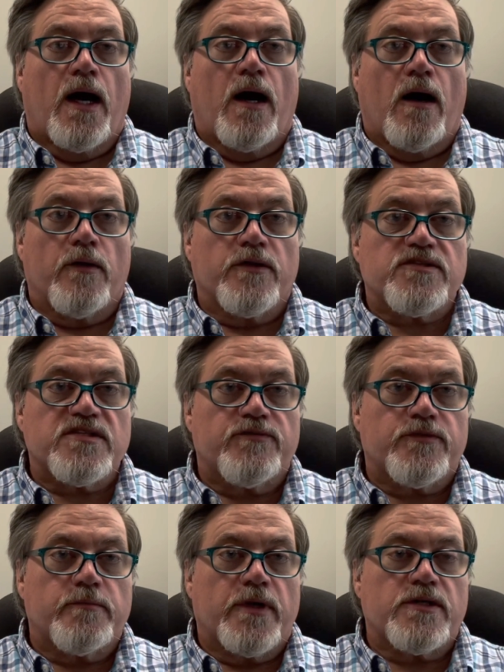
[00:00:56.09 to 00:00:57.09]
All this
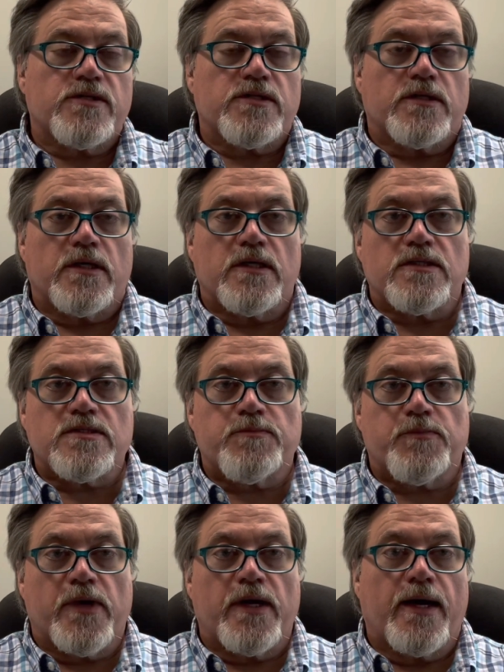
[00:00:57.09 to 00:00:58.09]
information is
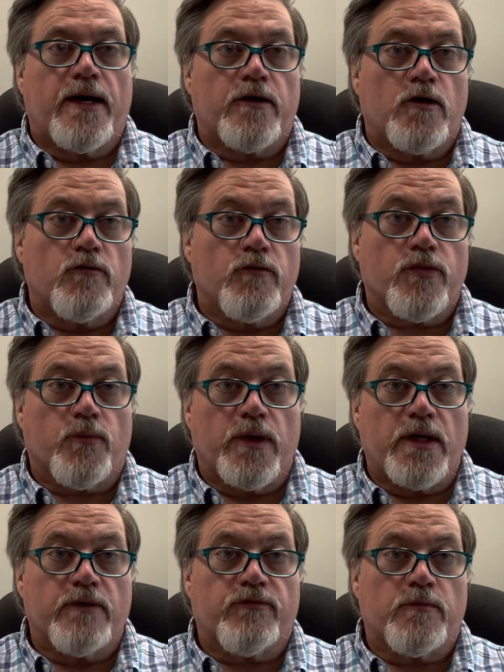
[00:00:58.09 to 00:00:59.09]
spread out over
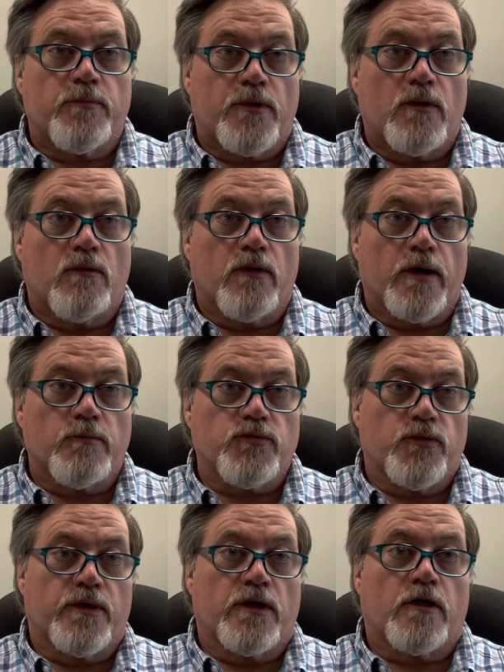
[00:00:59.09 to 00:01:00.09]
3 different programs
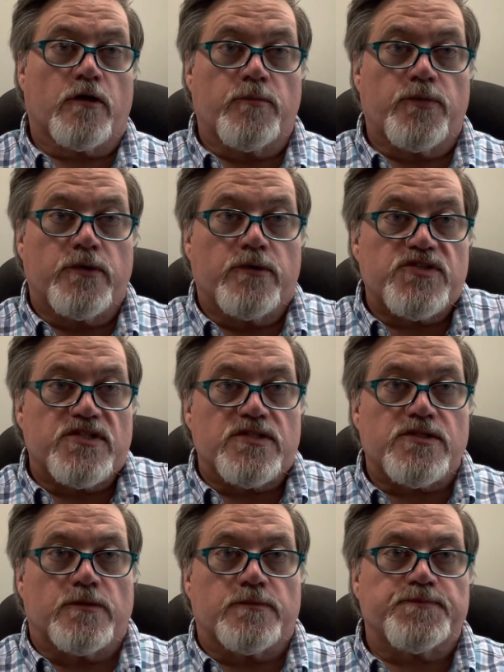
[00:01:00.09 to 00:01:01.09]
within our computer
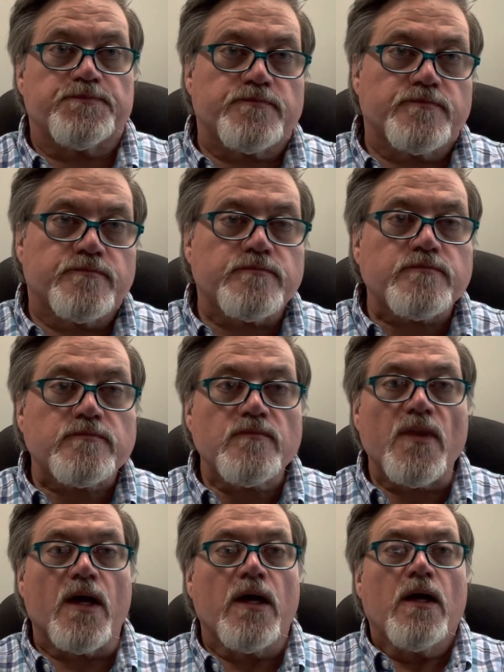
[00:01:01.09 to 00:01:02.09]
system.
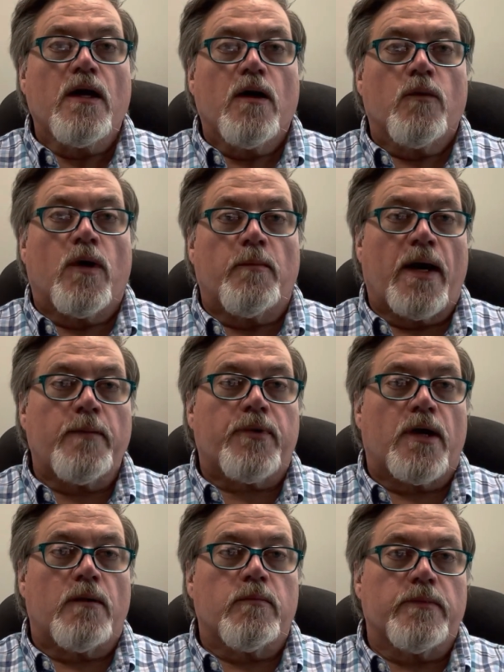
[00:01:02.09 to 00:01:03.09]
What my
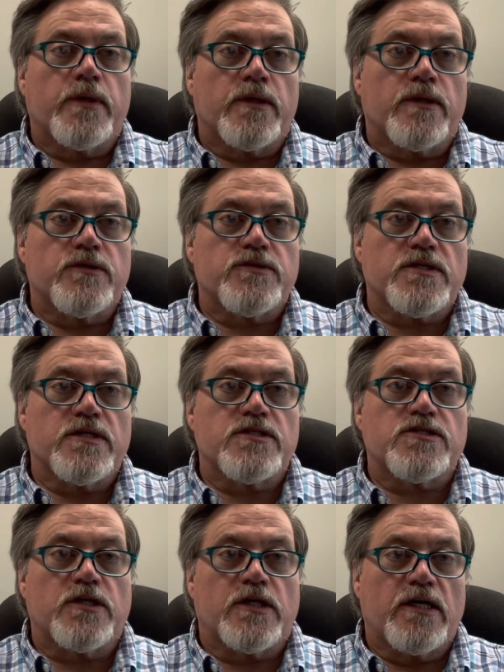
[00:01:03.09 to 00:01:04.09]
problem
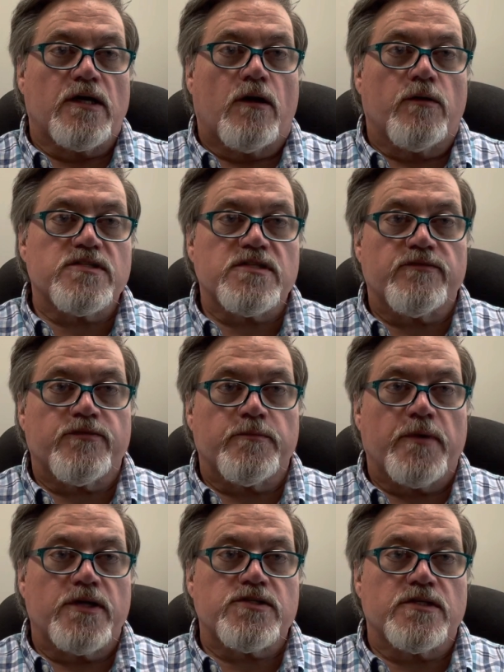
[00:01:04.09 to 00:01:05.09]
is to all this
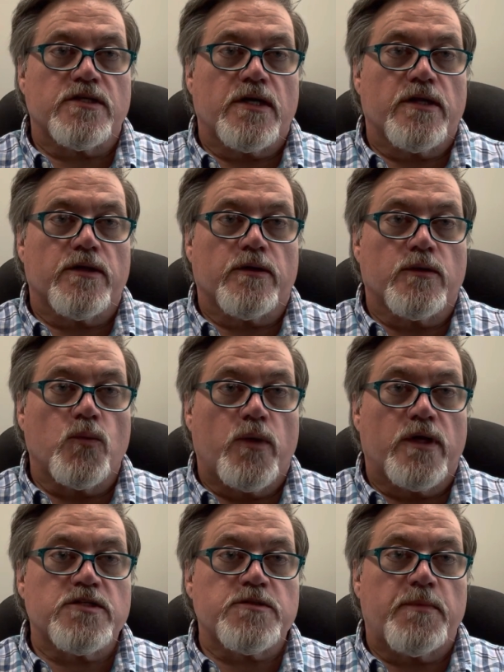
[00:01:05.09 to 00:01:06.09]
information together in
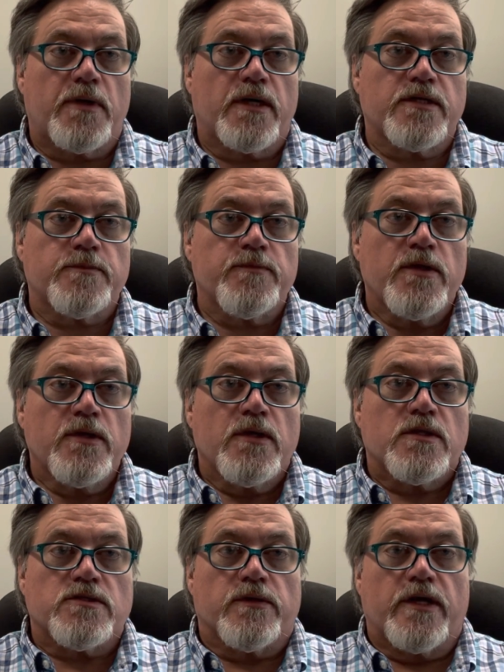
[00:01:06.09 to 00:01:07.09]
one spot
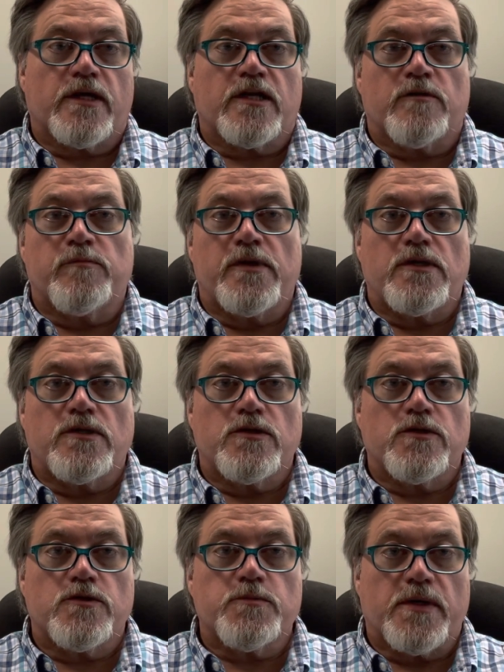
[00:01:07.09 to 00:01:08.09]
so they can be
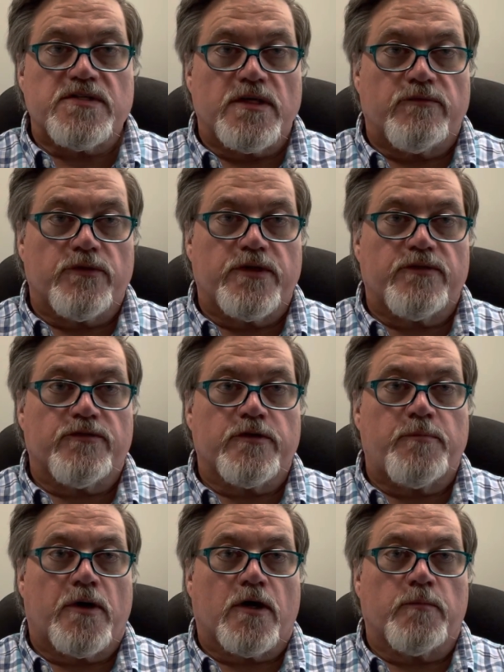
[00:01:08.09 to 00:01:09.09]
used by several different
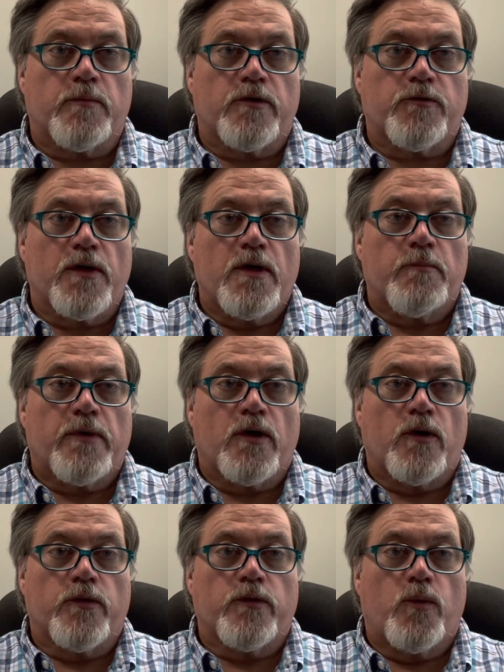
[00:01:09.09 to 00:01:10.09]
departments by
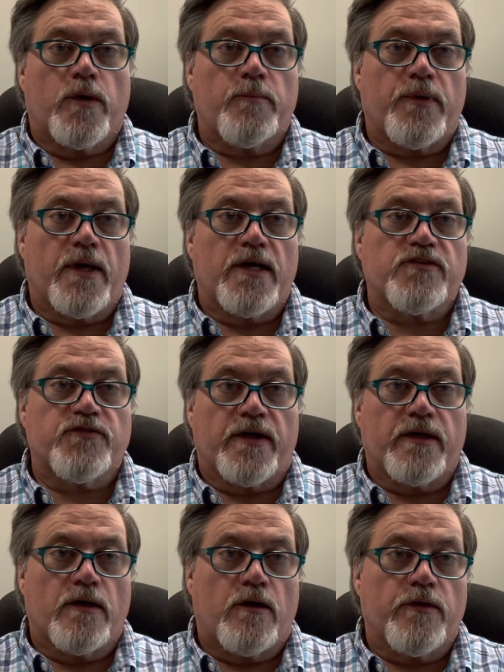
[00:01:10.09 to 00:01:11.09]
going to one place,
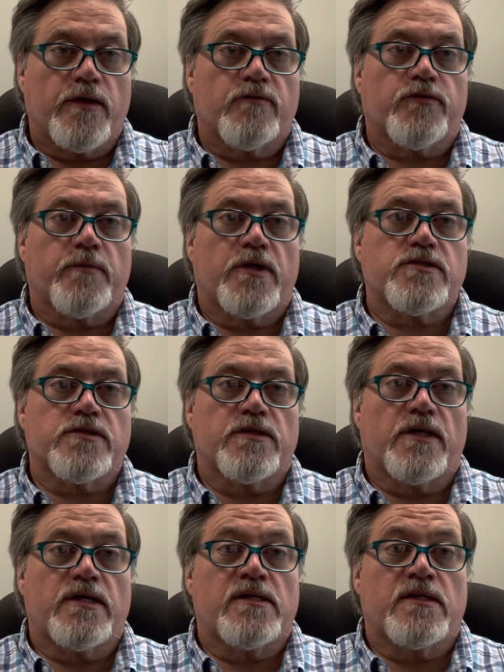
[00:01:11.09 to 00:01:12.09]
finding all the information
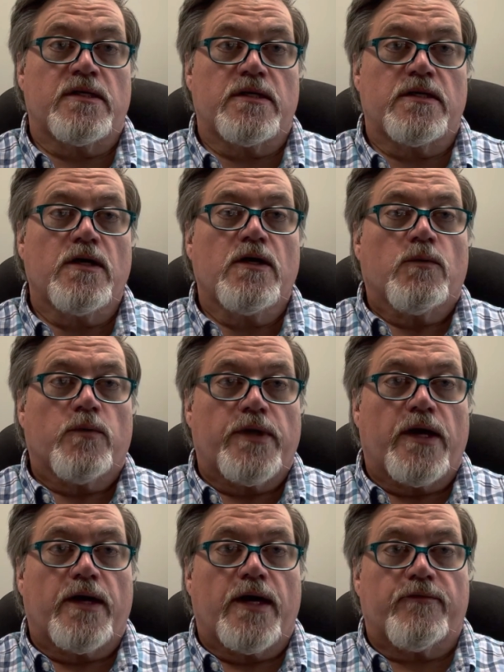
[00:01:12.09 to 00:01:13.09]
that you need
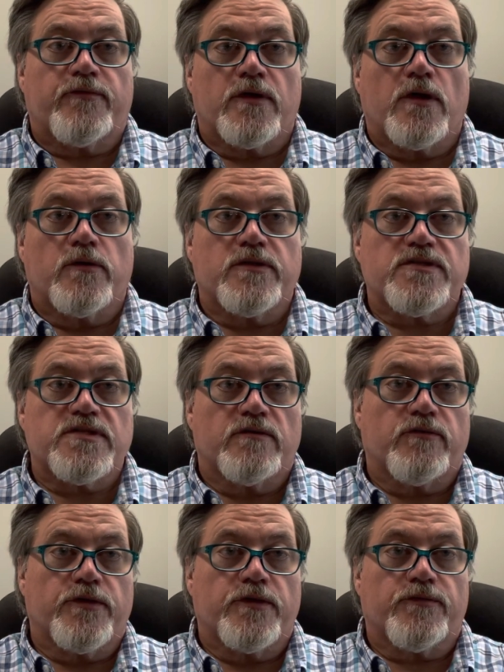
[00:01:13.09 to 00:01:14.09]
without having to go to
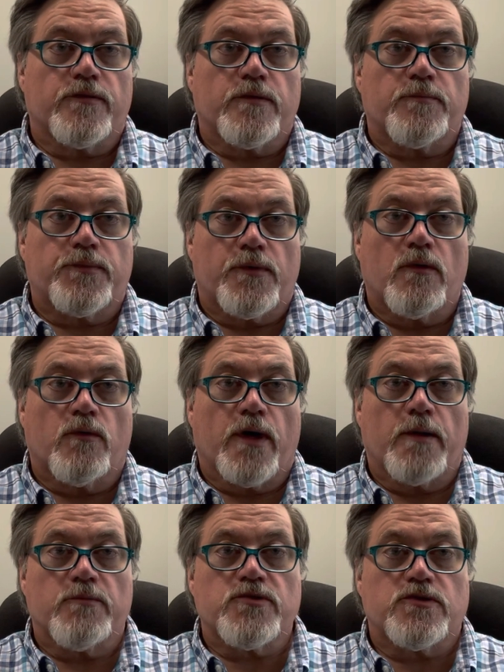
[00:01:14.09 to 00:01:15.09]
several different
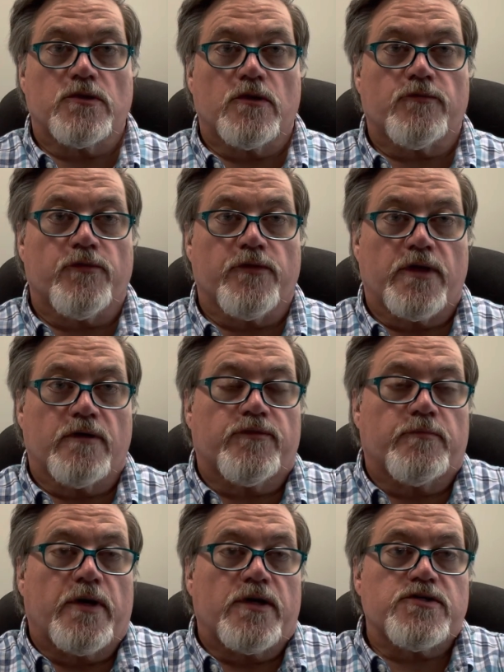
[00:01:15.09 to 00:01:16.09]
programs to look for the
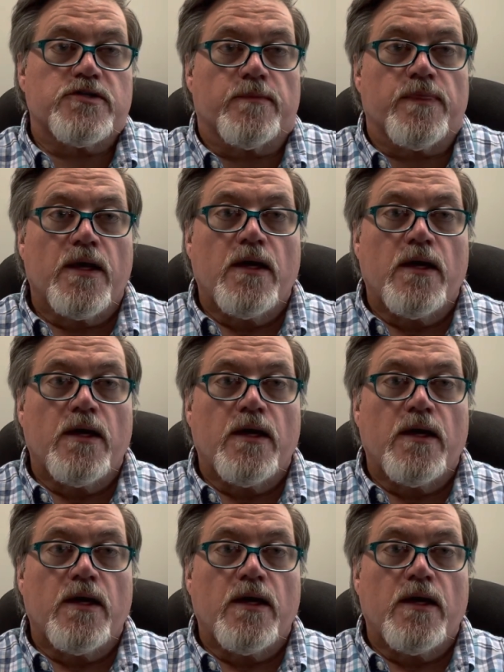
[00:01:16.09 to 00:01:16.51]
information.